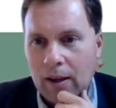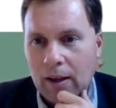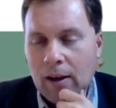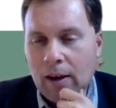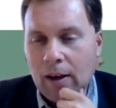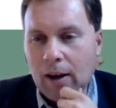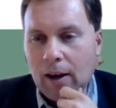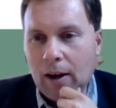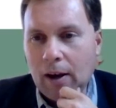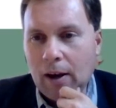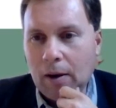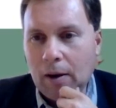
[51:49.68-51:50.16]

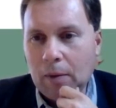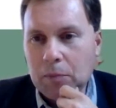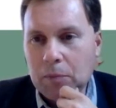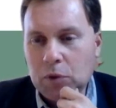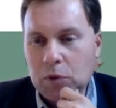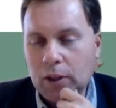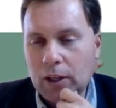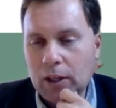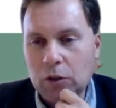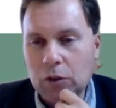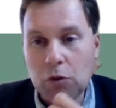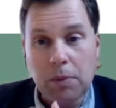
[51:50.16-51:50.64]
So
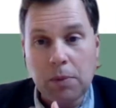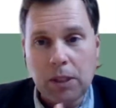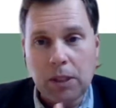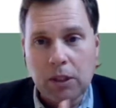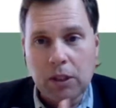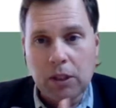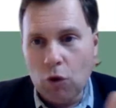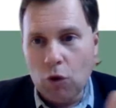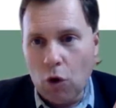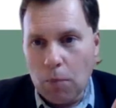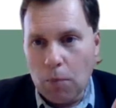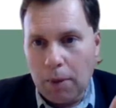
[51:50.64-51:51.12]
that could be a
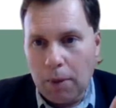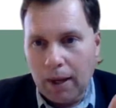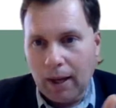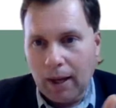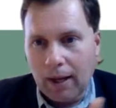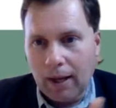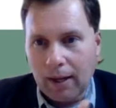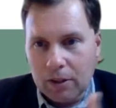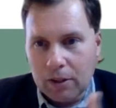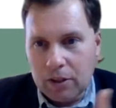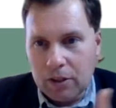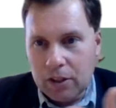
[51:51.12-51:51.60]
drawback.
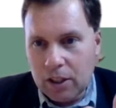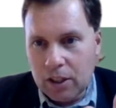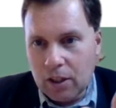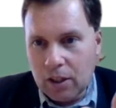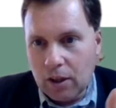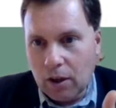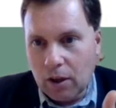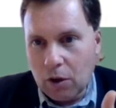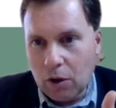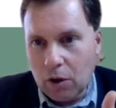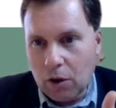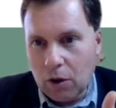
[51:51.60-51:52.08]
And I see
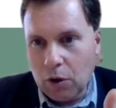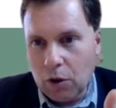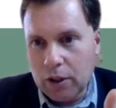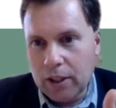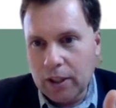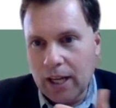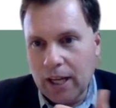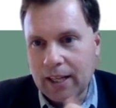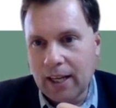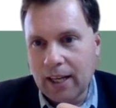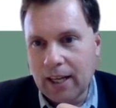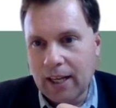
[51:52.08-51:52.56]

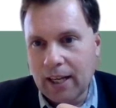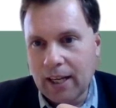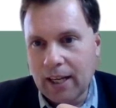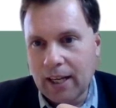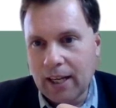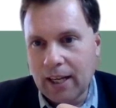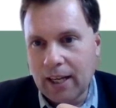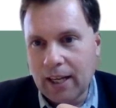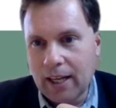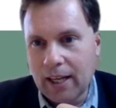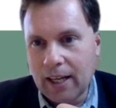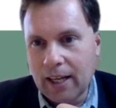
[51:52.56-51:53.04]
Gordana
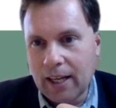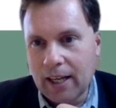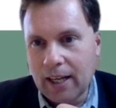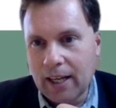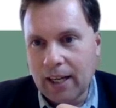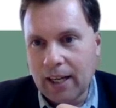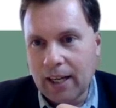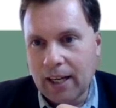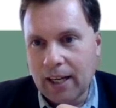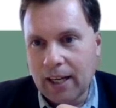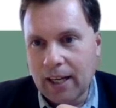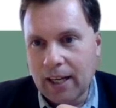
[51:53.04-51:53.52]
Kirans
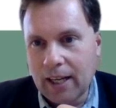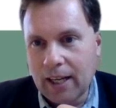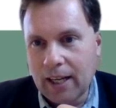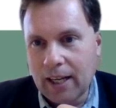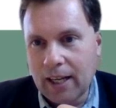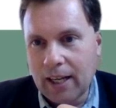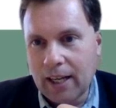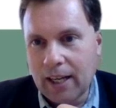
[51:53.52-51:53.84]
also